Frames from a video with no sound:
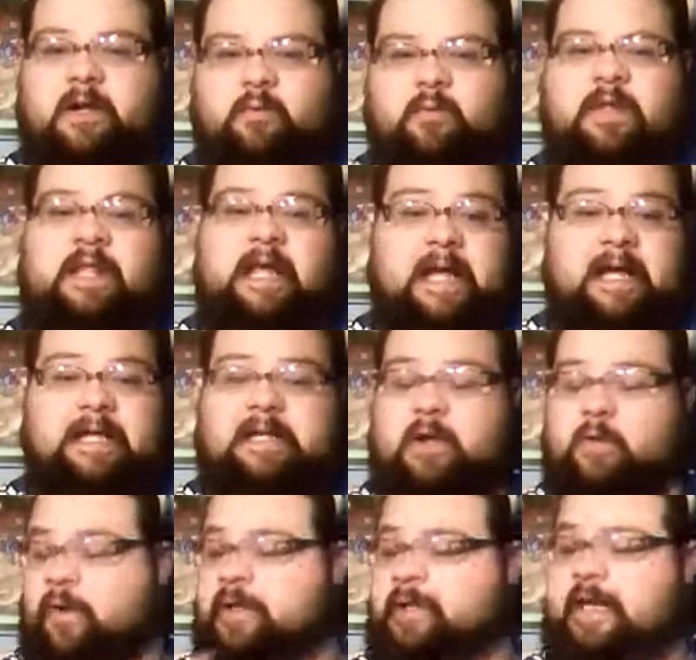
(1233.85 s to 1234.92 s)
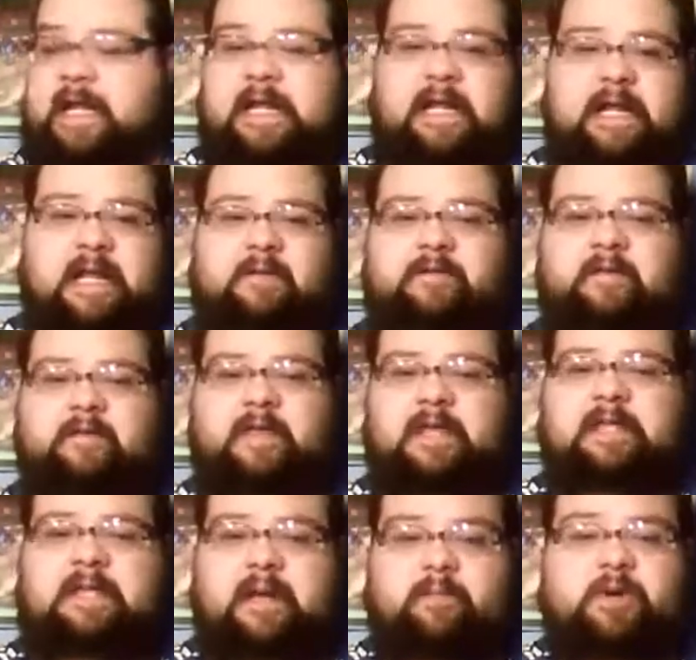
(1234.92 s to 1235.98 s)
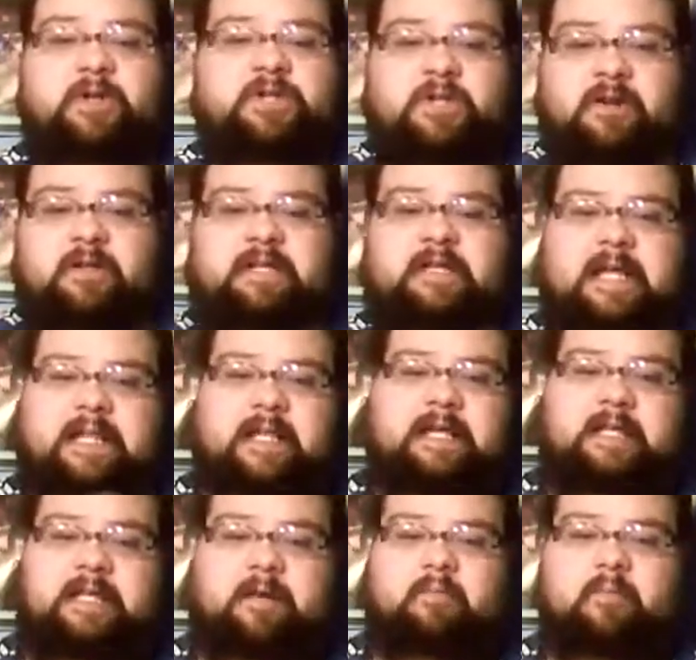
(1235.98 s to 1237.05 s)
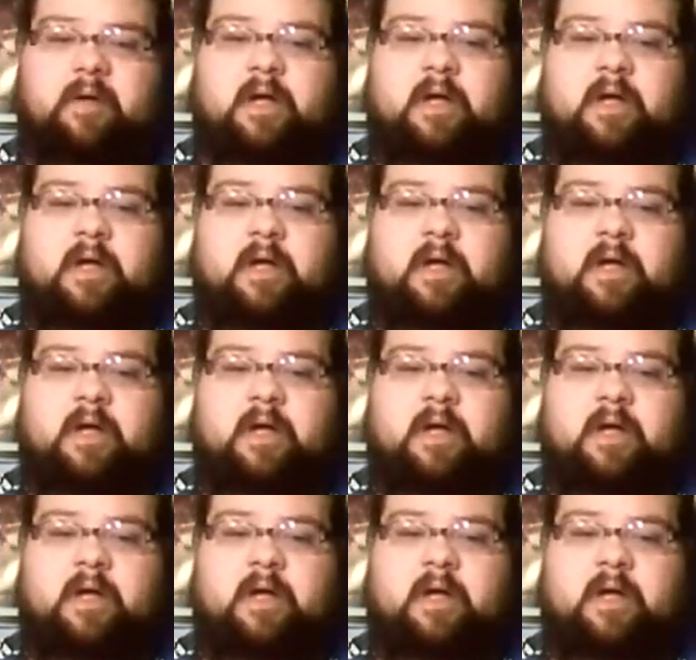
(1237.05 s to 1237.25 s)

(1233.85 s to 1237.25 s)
And like I said, once I get enough of these, I'm going to start selling them.